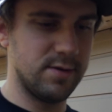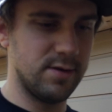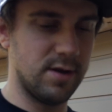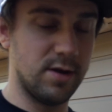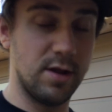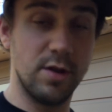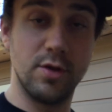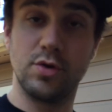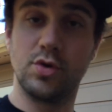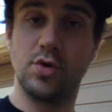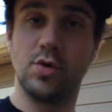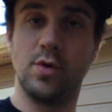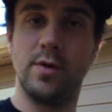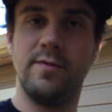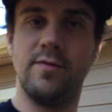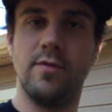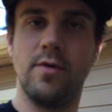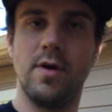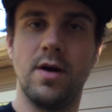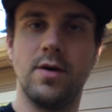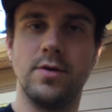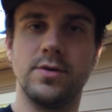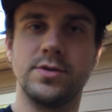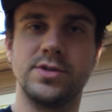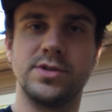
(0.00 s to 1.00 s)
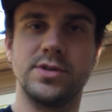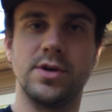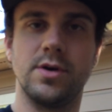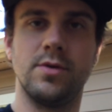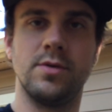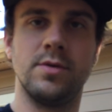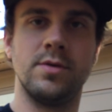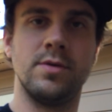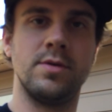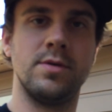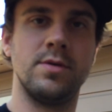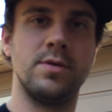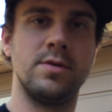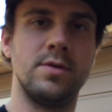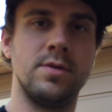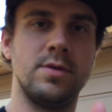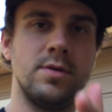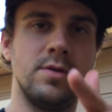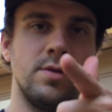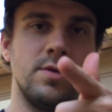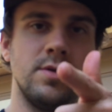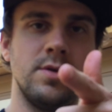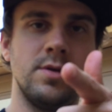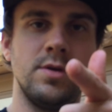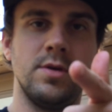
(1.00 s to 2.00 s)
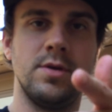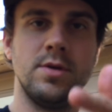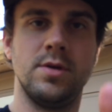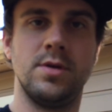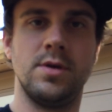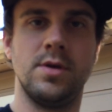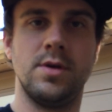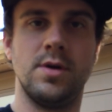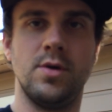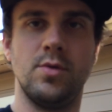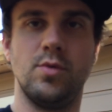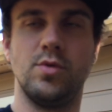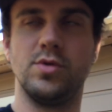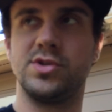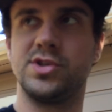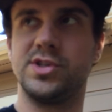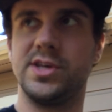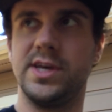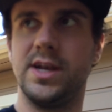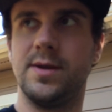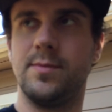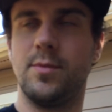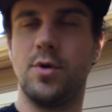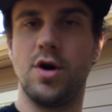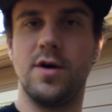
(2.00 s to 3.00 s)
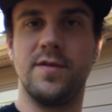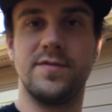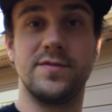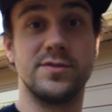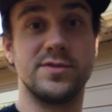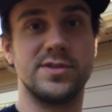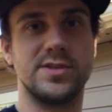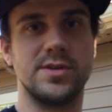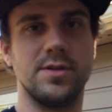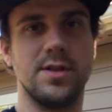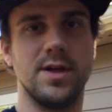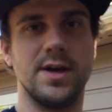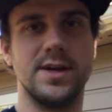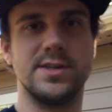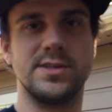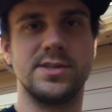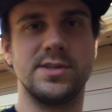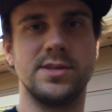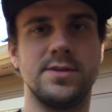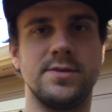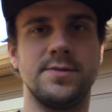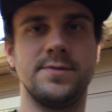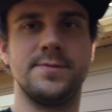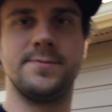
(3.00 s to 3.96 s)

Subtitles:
another 24 hours, so we'll see you tomorrow if there's still ice.